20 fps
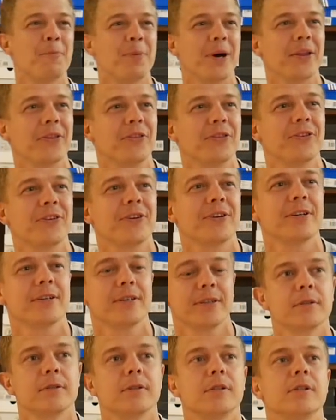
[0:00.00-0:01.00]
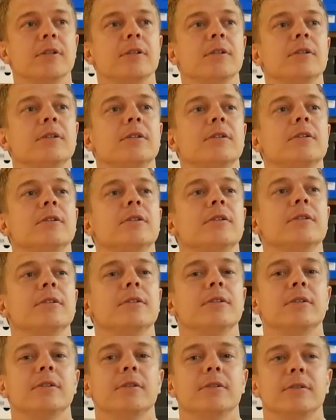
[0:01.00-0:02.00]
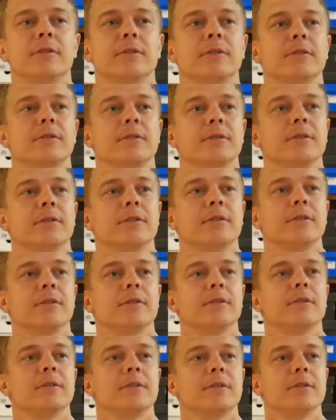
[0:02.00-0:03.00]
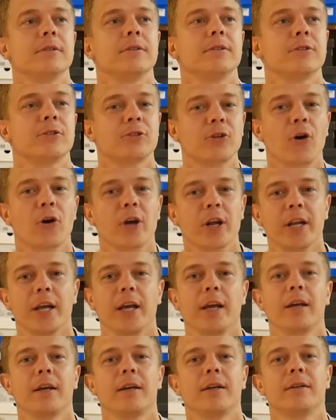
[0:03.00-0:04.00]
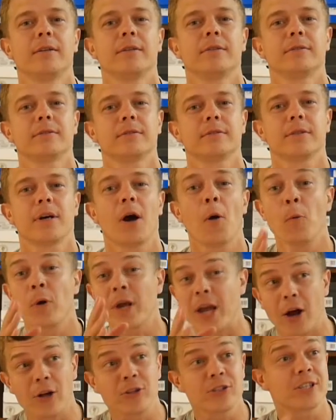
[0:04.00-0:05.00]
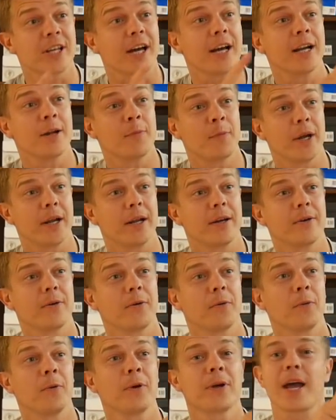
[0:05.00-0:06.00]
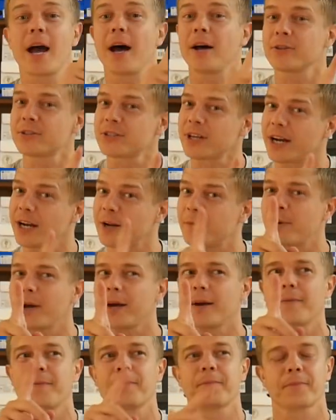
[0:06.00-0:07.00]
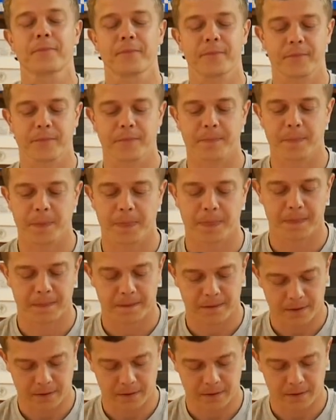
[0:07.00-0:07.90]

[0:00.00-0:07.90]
fanfare. A socony, socony, socony, socony. We'll, and we'll that, get on to that. That's relevant. We'll get it? on to that in a bit. Sockony, yeah.